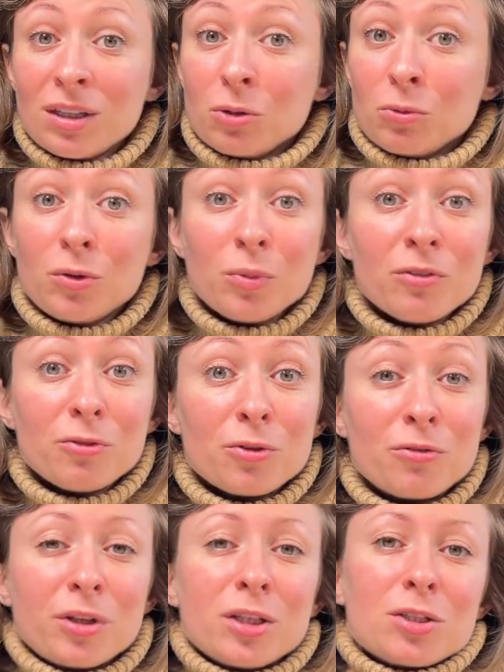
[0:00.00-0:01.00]
It will be for
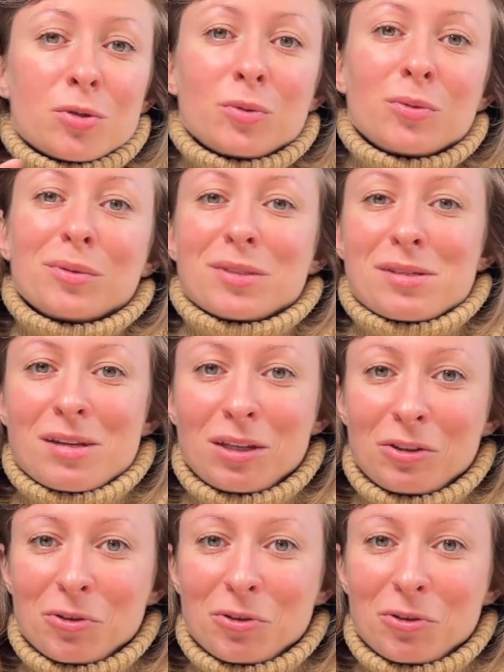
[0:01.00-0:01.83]
free, so stay